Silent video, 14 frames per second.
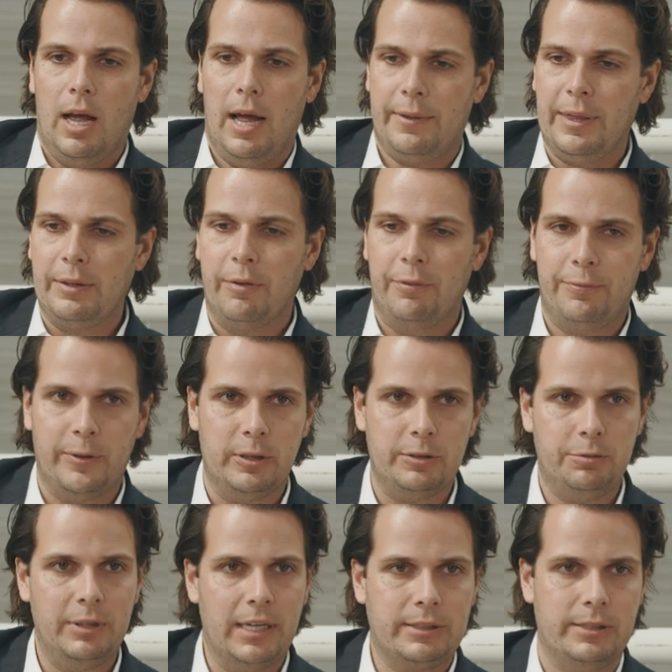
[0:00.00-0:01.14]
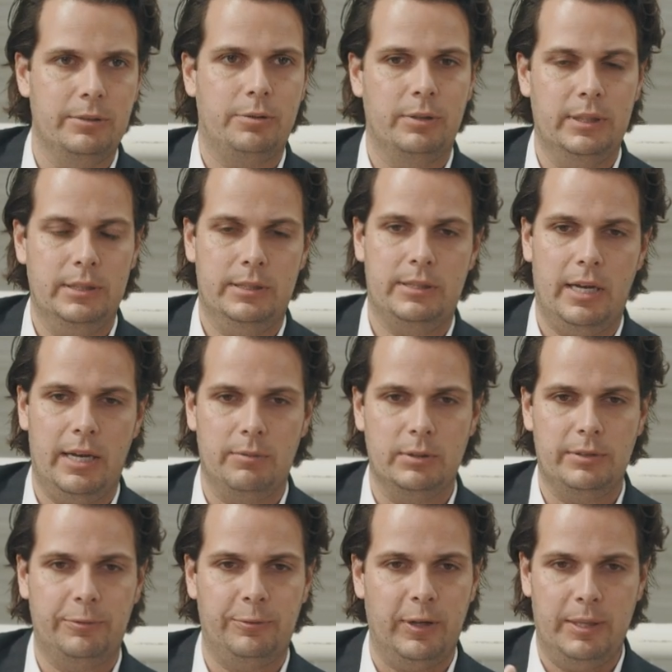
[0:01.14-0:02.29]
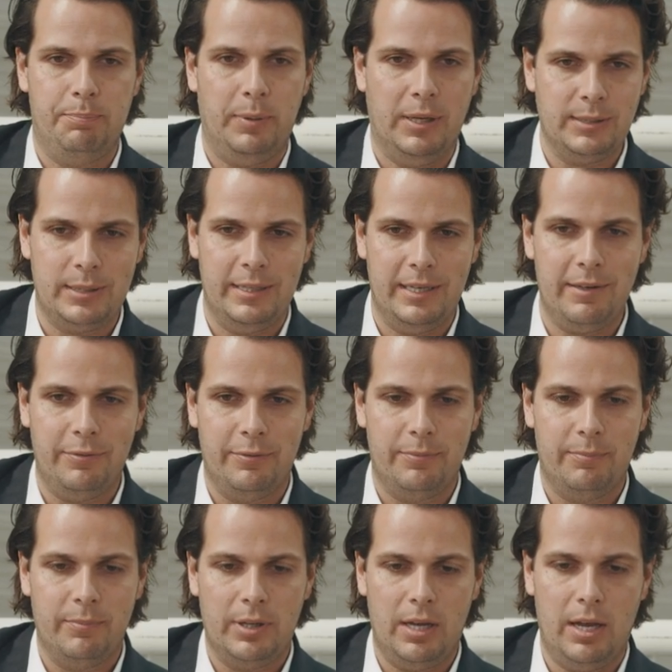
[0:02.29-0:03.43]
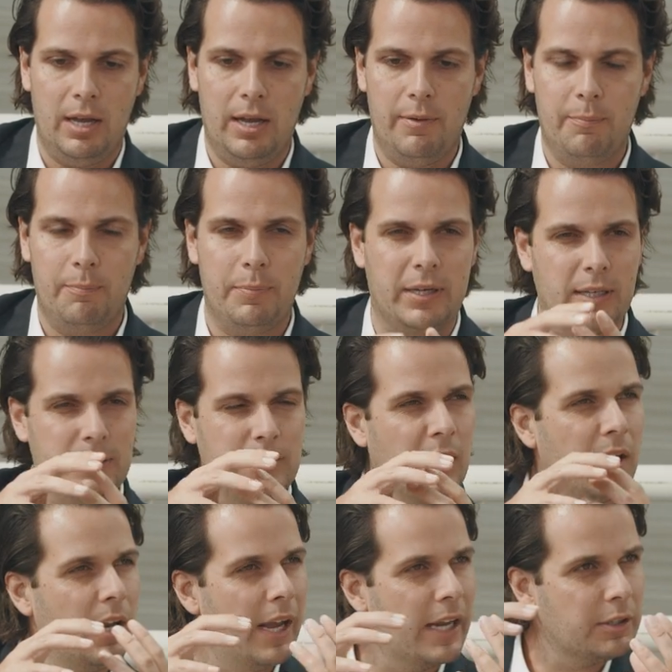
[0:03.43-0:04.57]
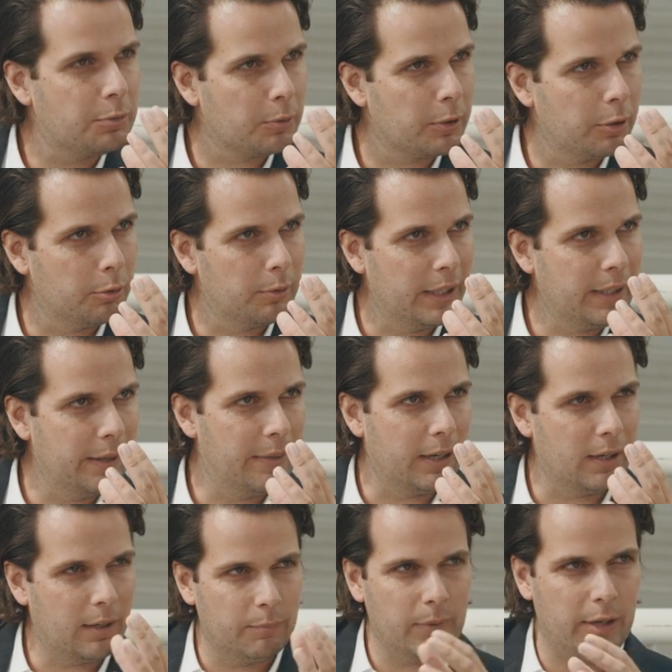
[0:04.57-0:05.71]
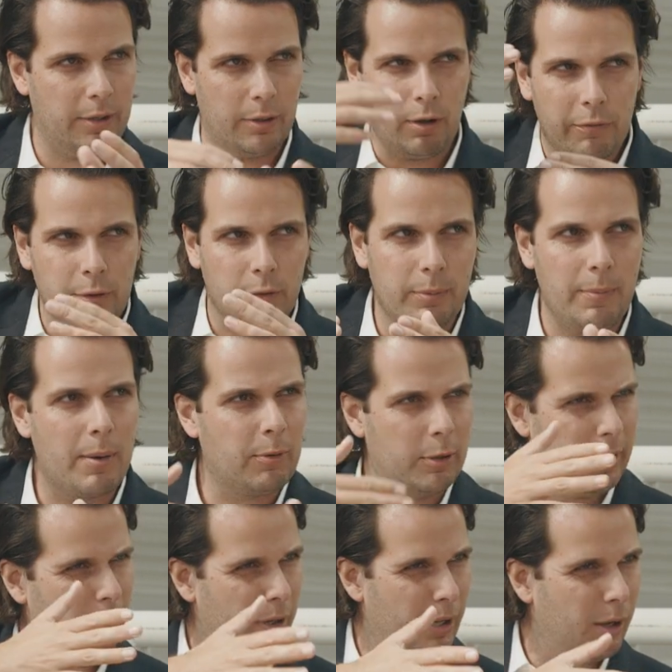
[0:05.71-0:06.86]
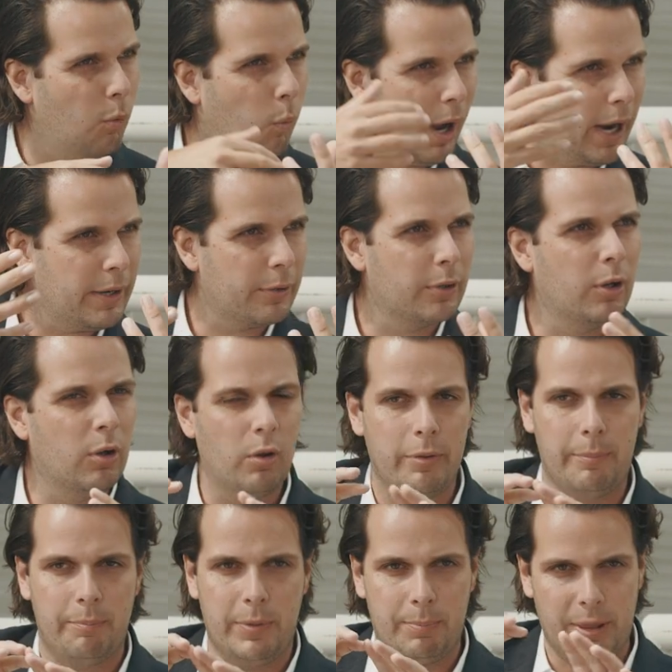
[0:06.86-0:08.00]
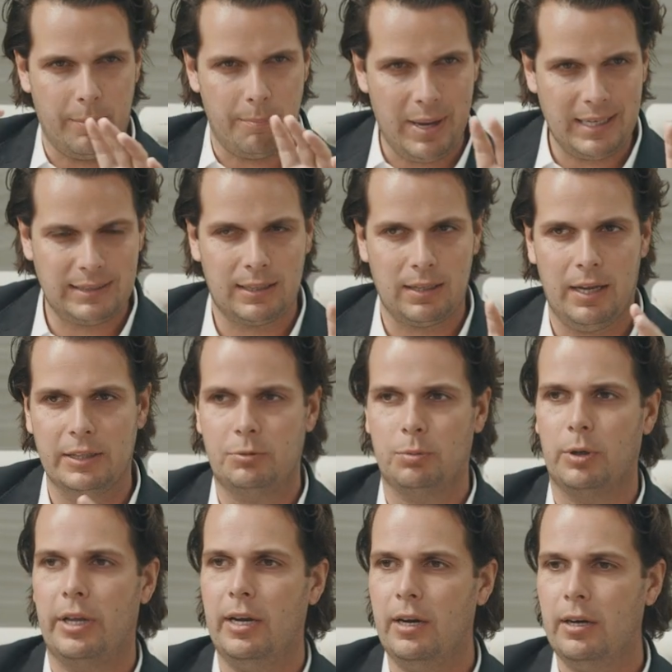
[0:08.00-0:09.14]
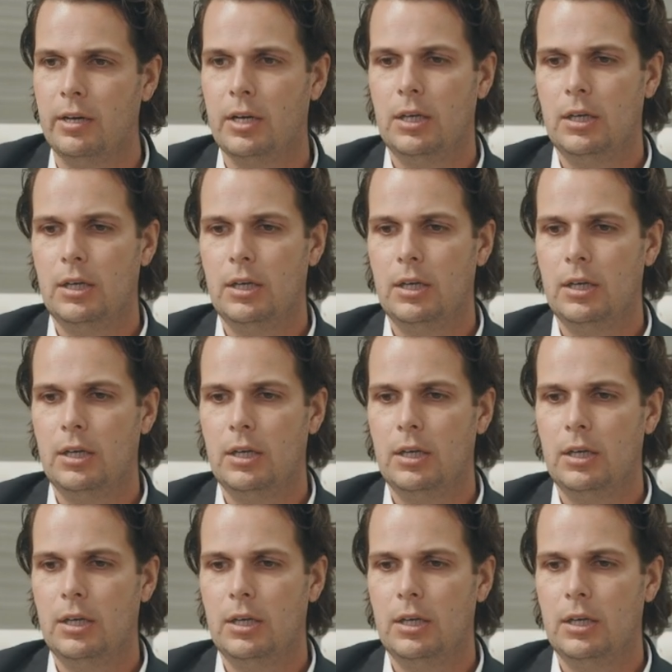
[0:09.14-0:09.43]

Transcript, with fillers: I think the first reaction to the design was very positive uh, because the lines were already there. Yeah, I don't yeah, know yeah. if you remember, you had a white hull, the, but the basic lines were there.